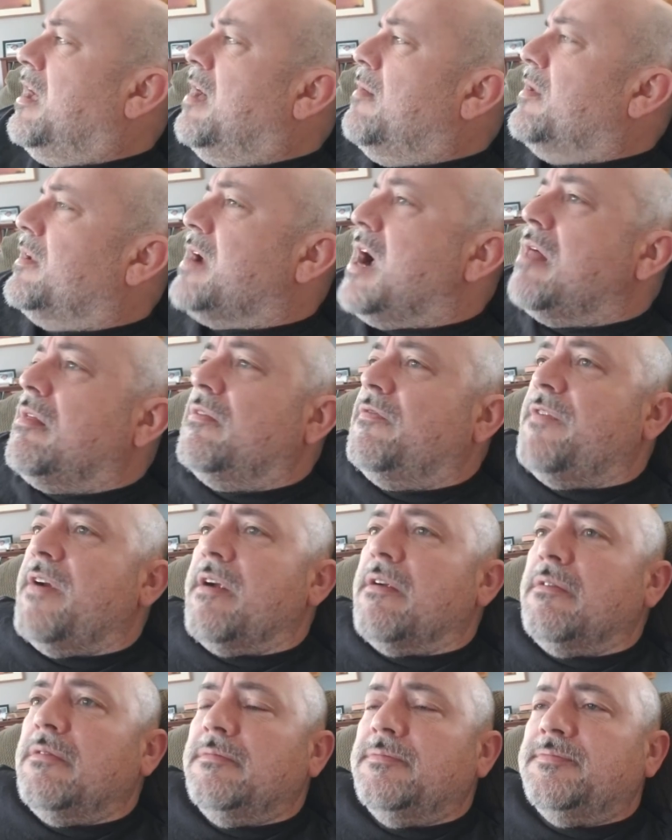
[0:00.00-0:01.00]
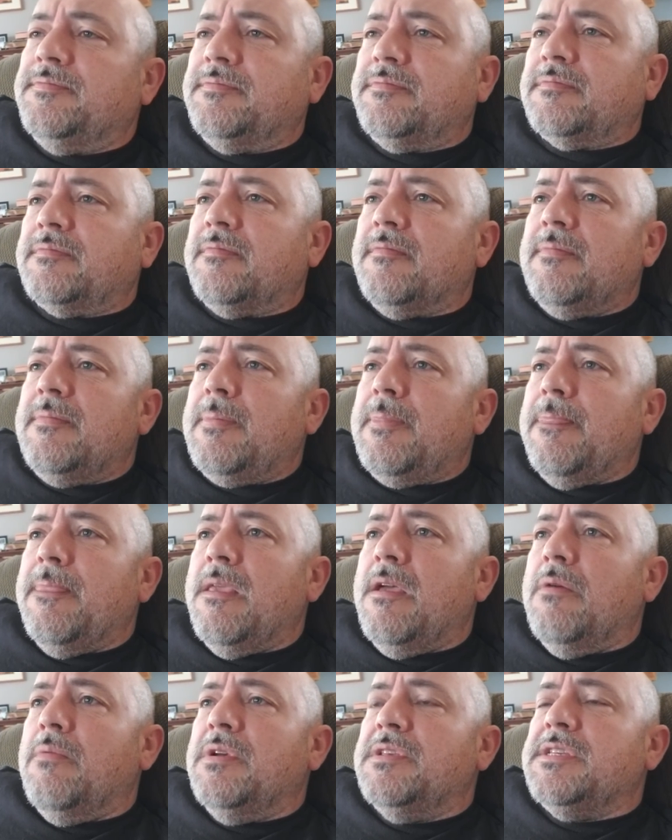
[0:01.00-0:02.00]
Colin Farrell
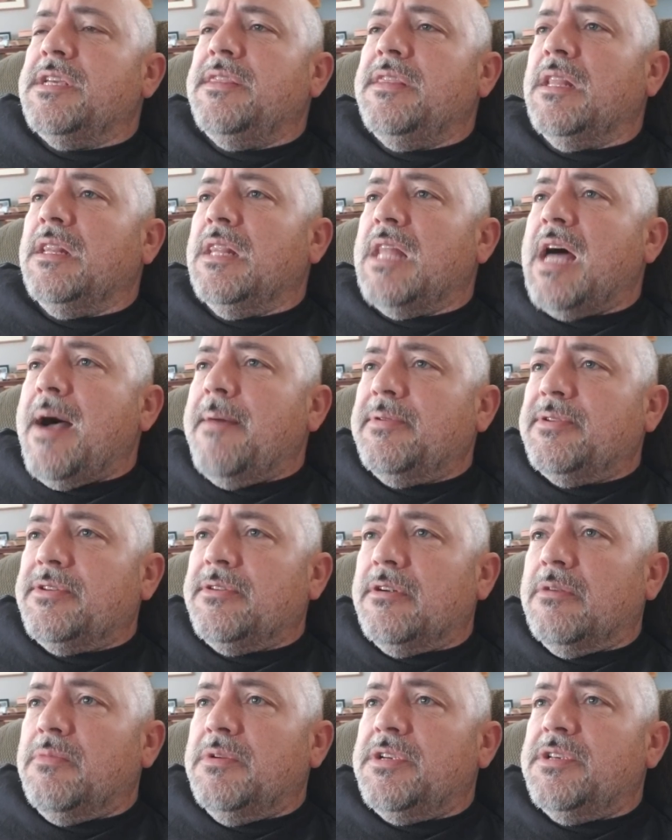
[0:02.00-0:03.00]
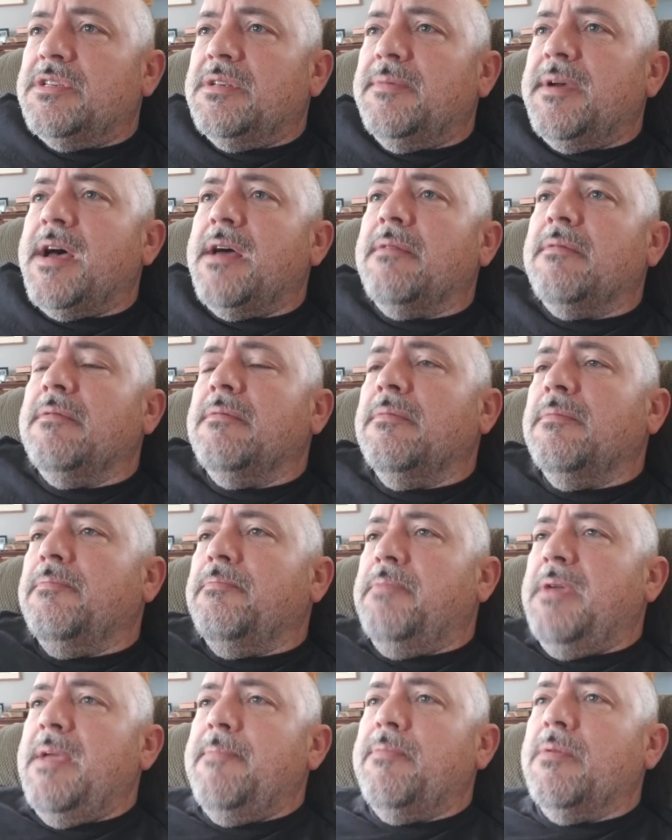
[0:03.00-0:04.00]
was in The Lobster, which is about
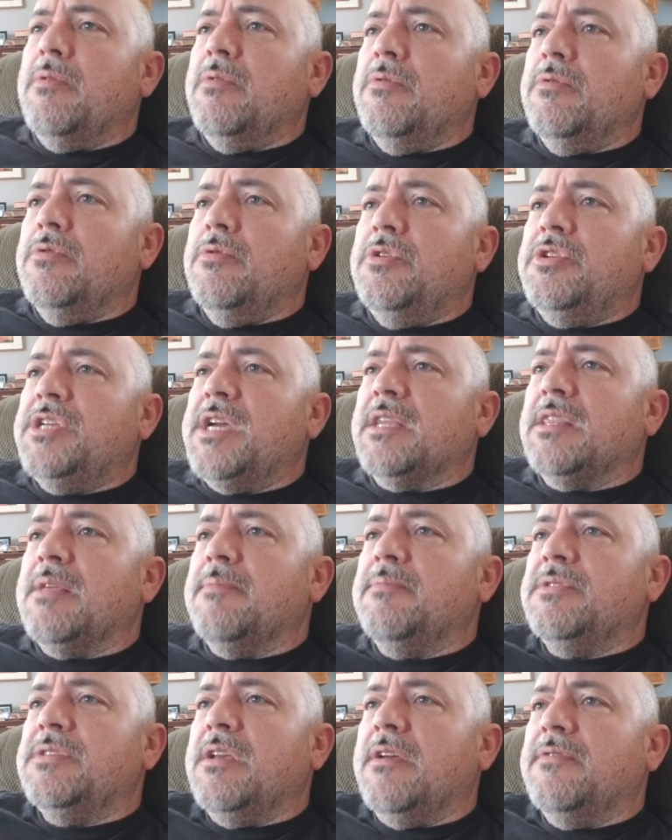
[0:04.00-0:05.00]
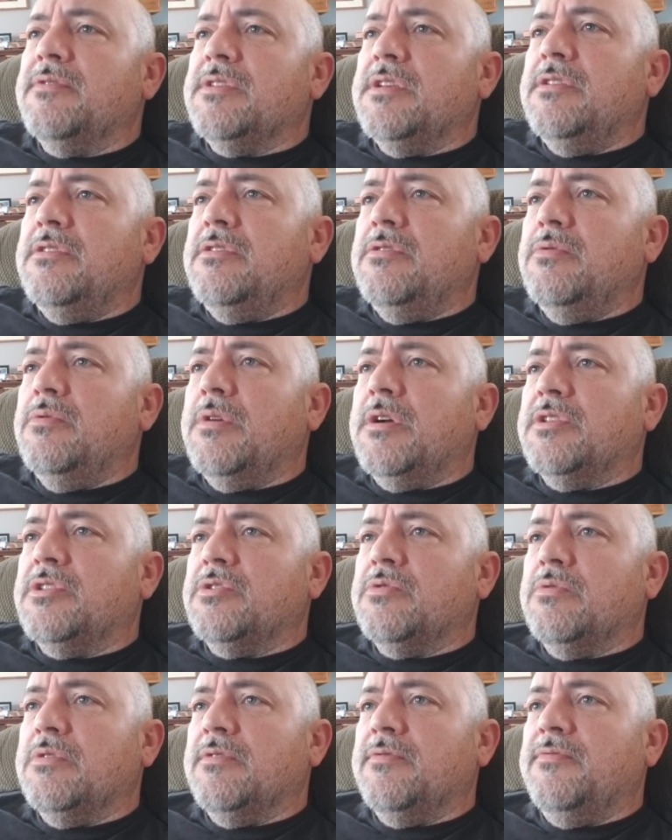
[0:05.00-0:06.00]
people who check themselves into a
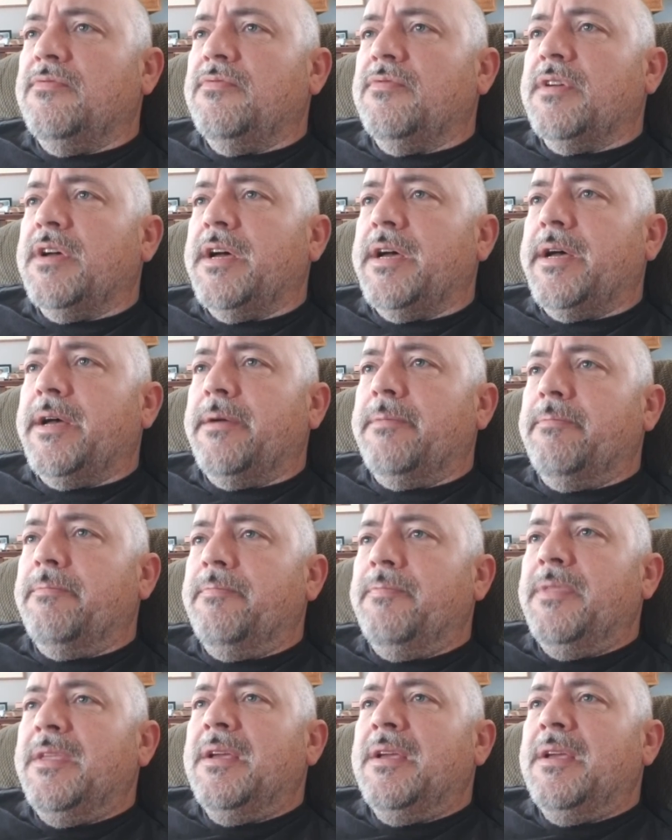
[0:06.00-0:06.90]
sort of, not